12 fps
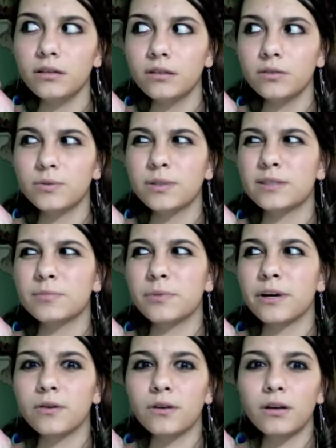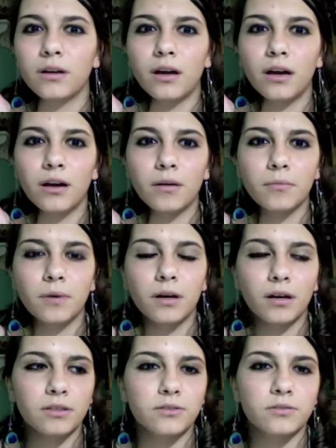Suede's brown.
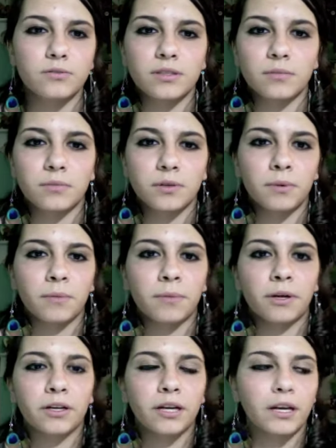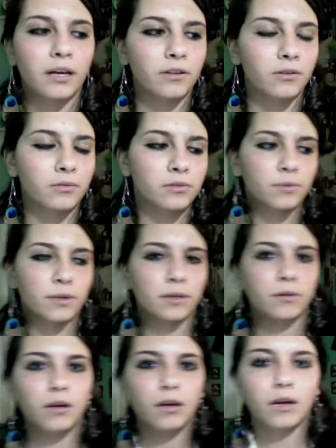I used something by Mary Kay. I thought it was Suede,
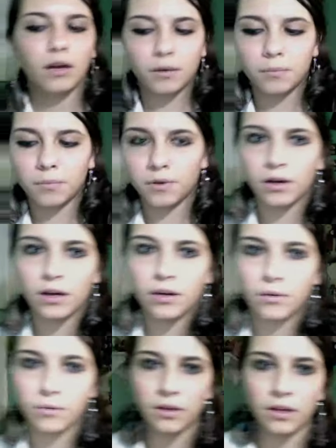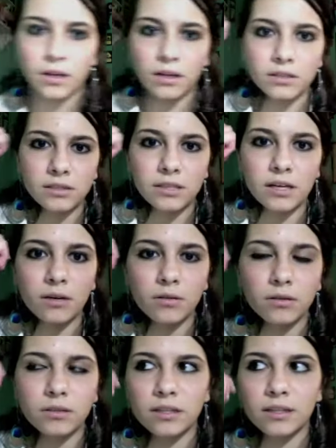but I don't think it is now,
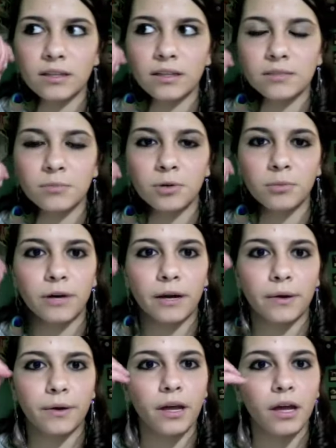because I think that's more brown.